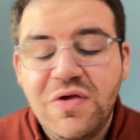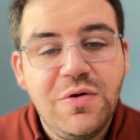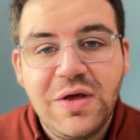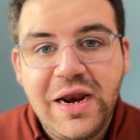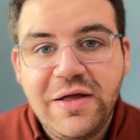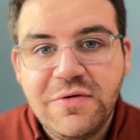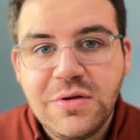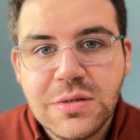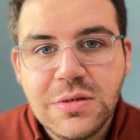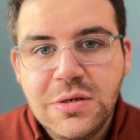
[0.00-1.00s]
to your
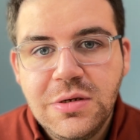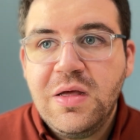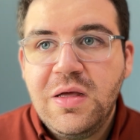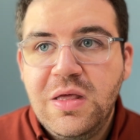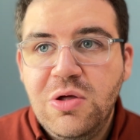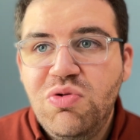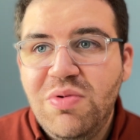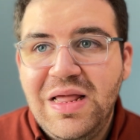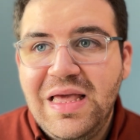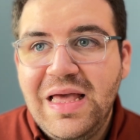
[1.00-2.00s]
characters.
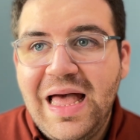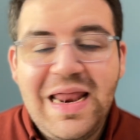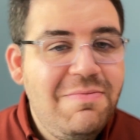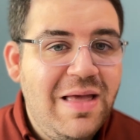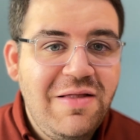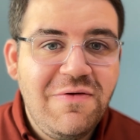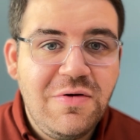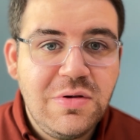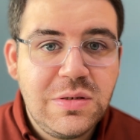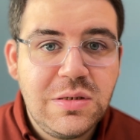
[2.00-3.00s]
Usually
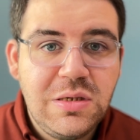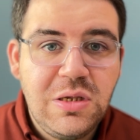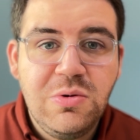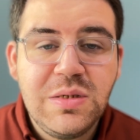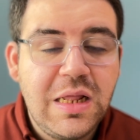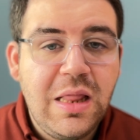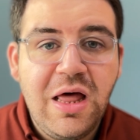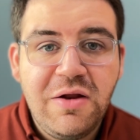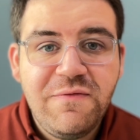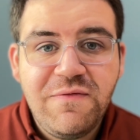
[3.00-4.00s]
animators use a lot
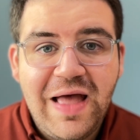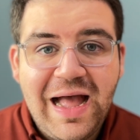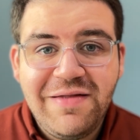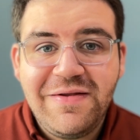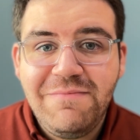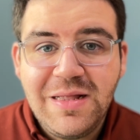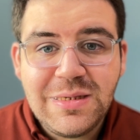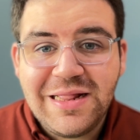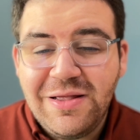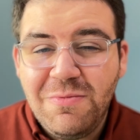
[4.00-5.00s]
of acting beats
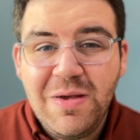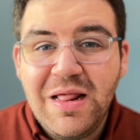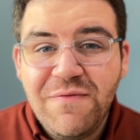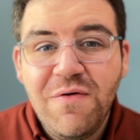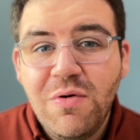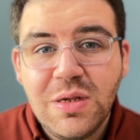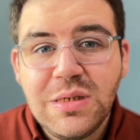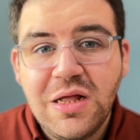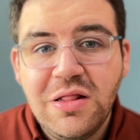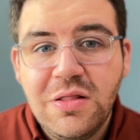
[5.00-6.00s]
and they really focus
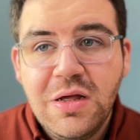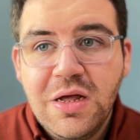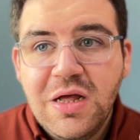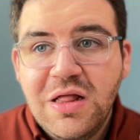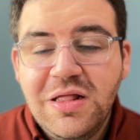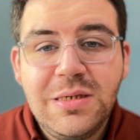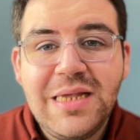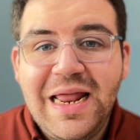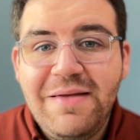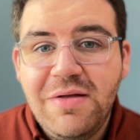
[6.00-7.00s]
on this
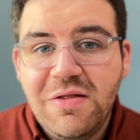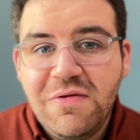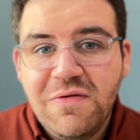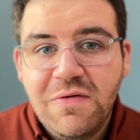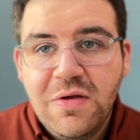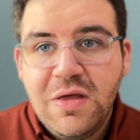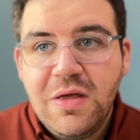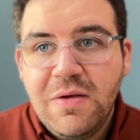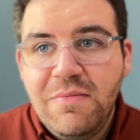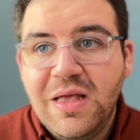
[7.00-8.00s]
element
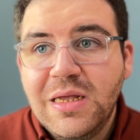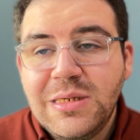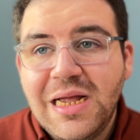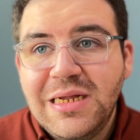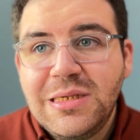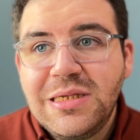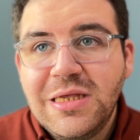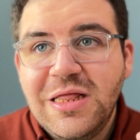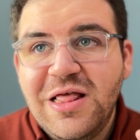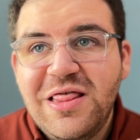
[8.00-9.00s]
because it's
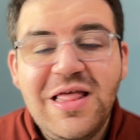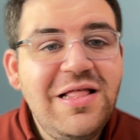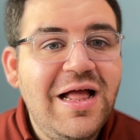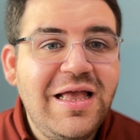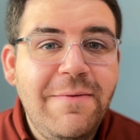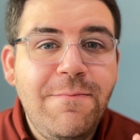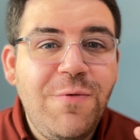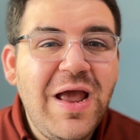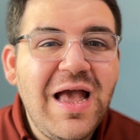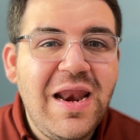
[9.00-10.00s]
the thing that can
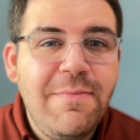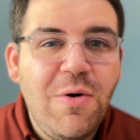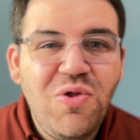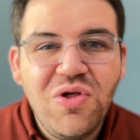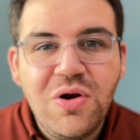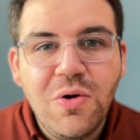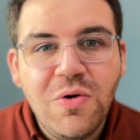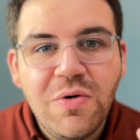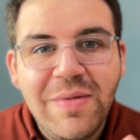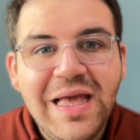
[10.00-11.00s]
break an emotion
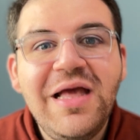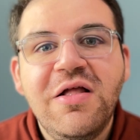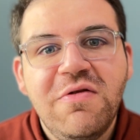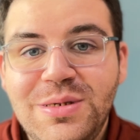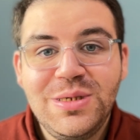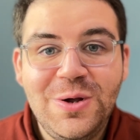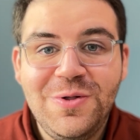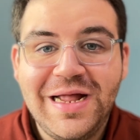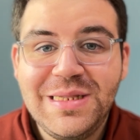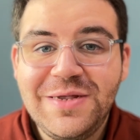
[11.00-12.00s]
or make it. So
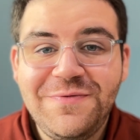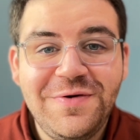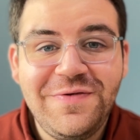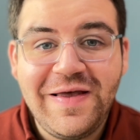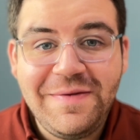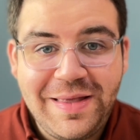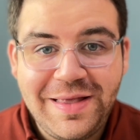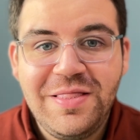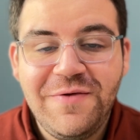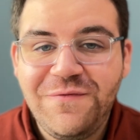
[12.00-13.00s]
that's it for timing,
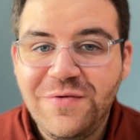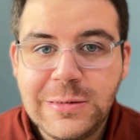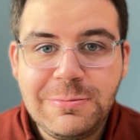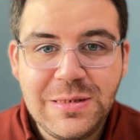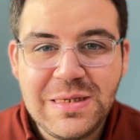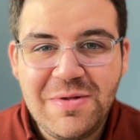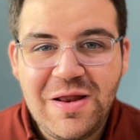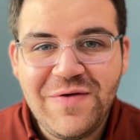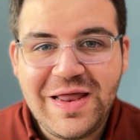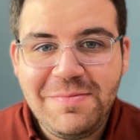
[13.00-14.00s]
the first principle
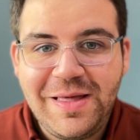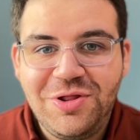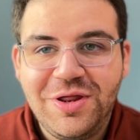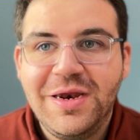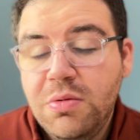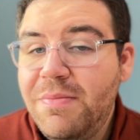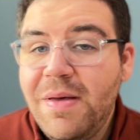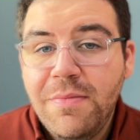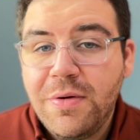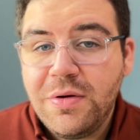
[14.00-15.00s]
of animation.
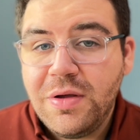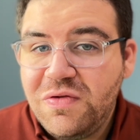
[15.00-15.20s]
Remember,